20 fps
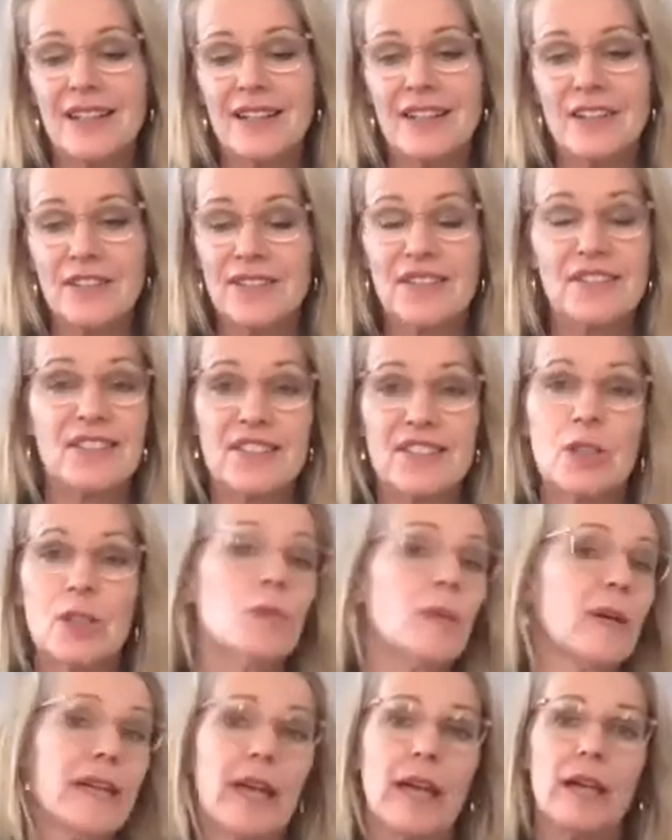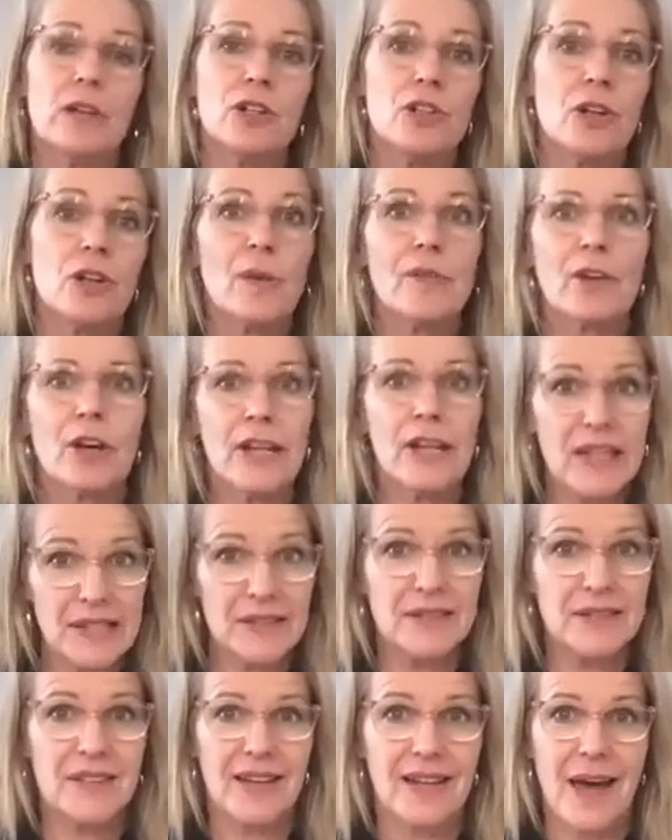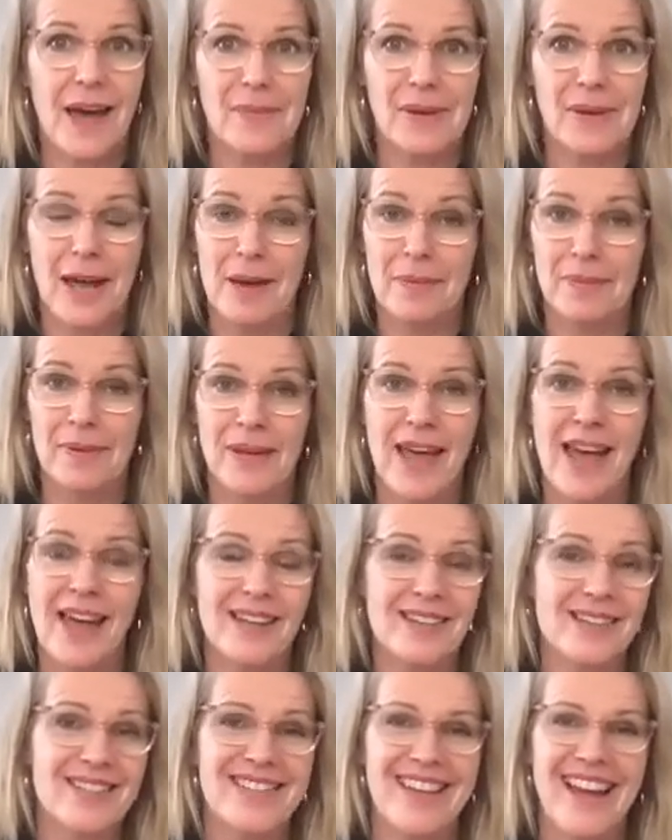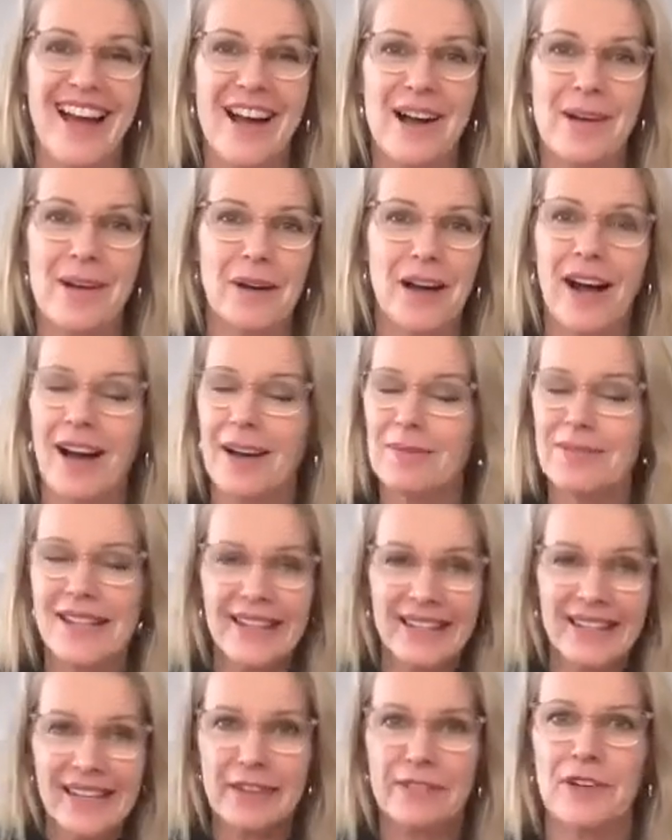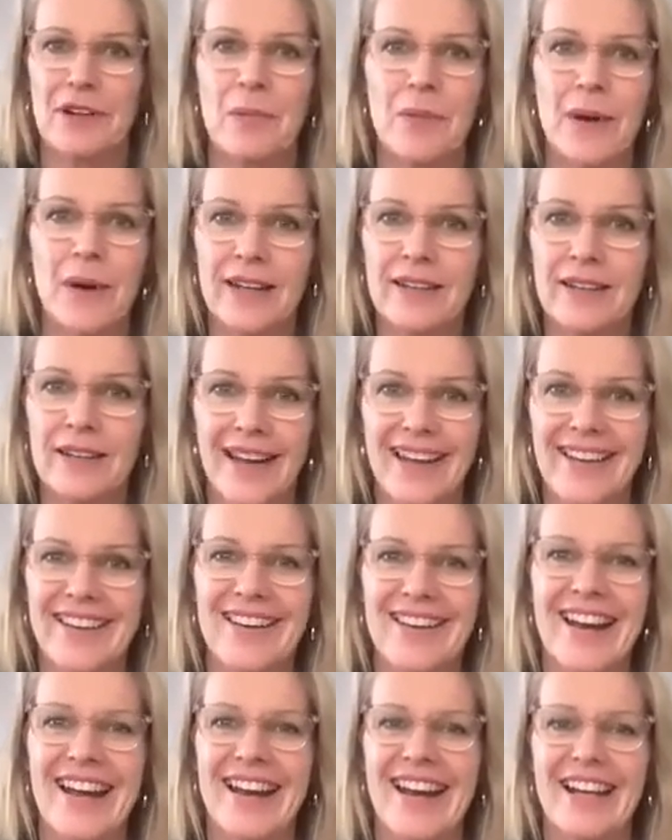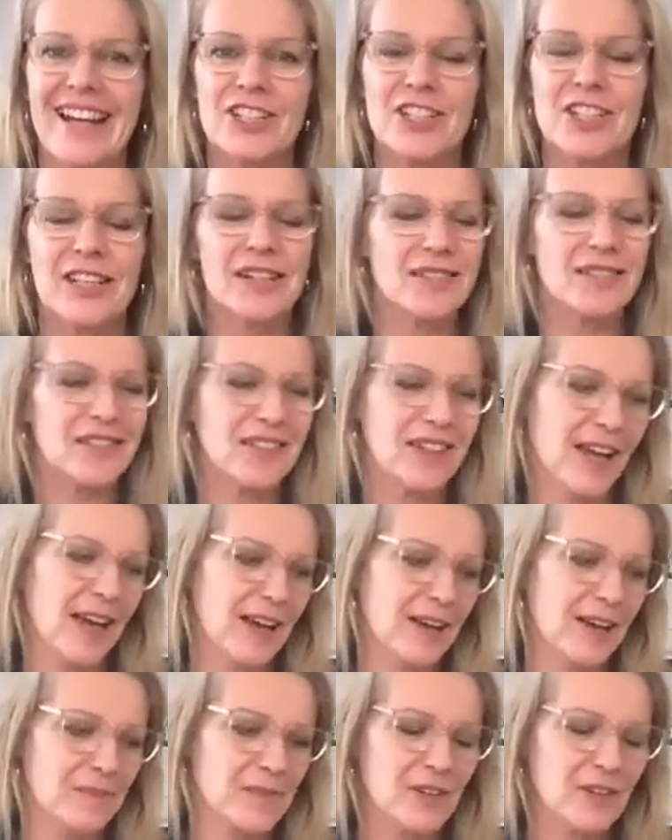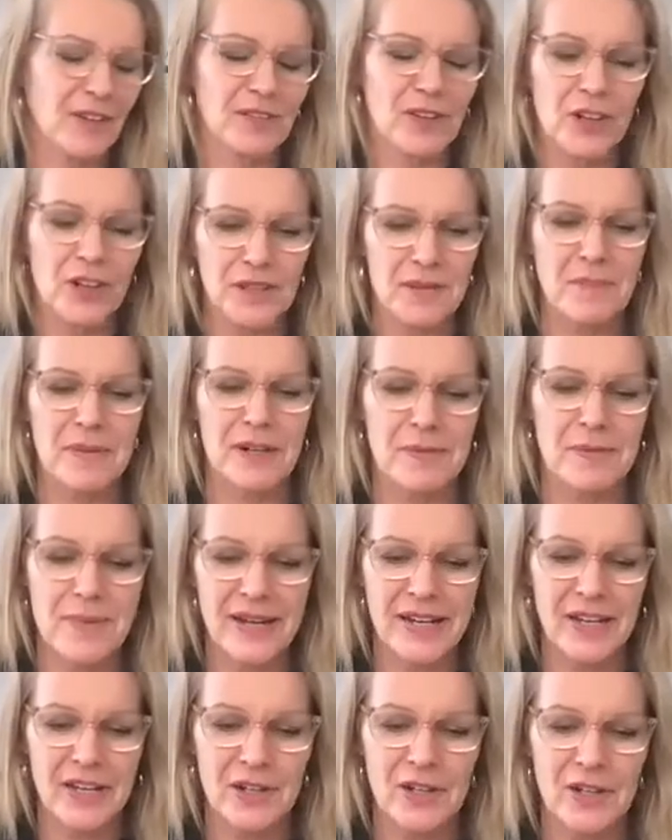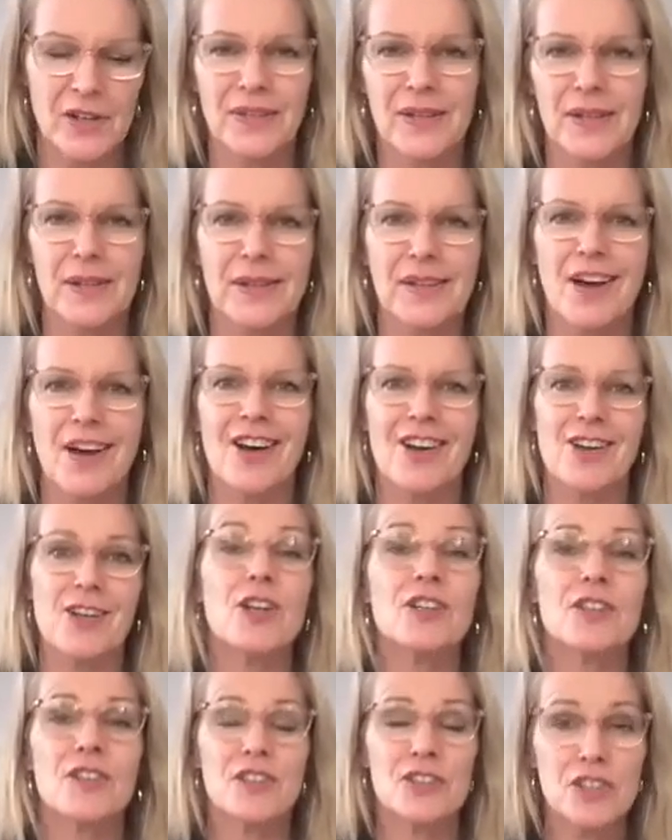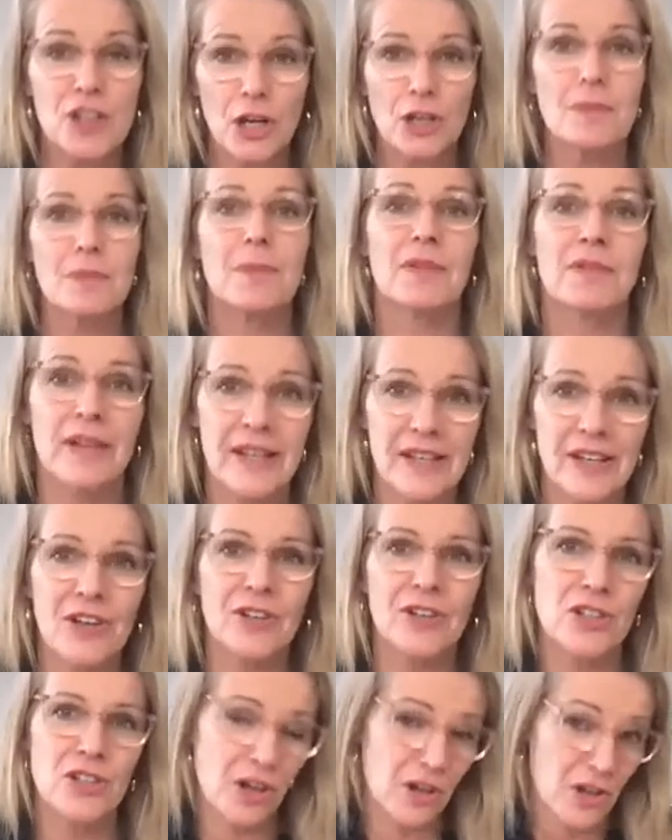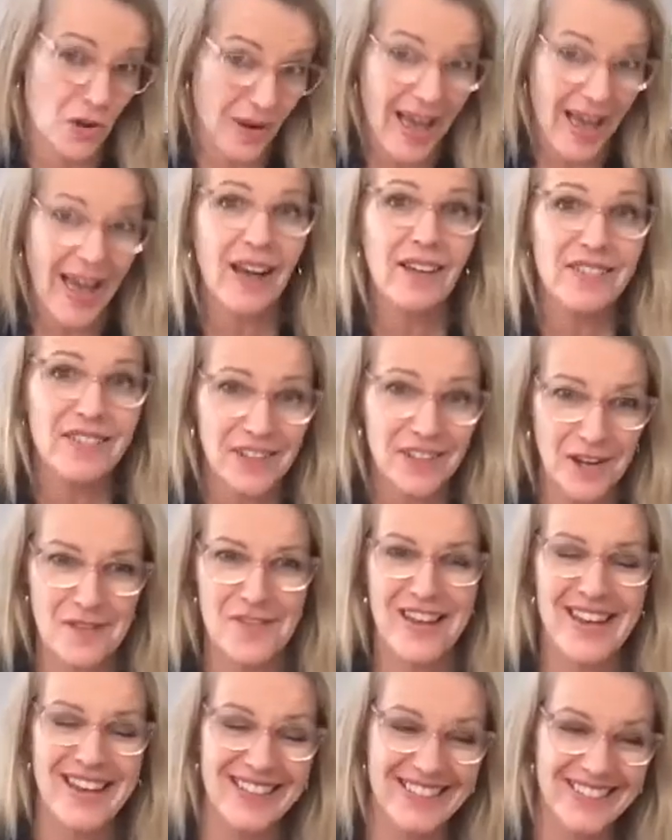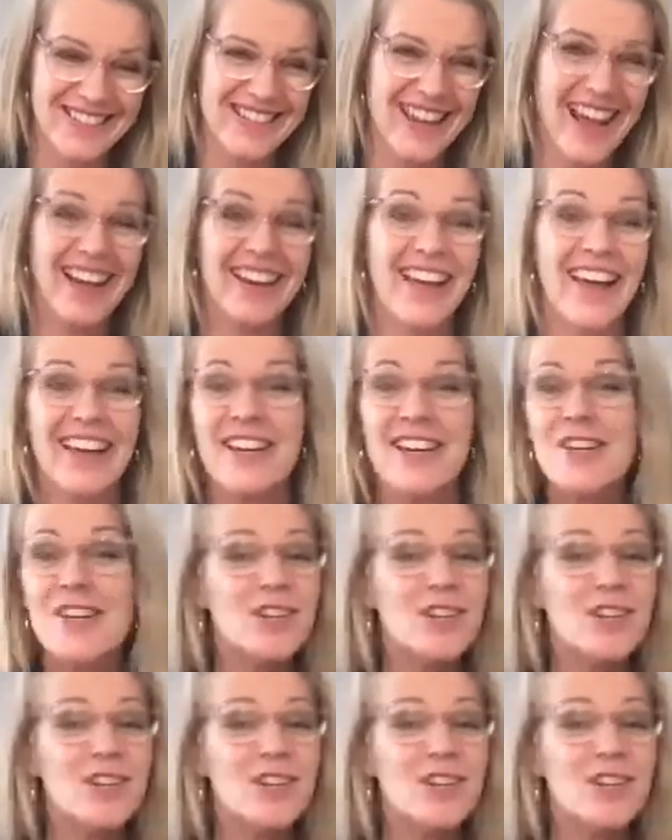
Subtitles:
still we've got Easter coming up, and I'm telling everyone, and actually it's I've got some bit of media on this, on don't Marie Kondo your house over Easter. Like,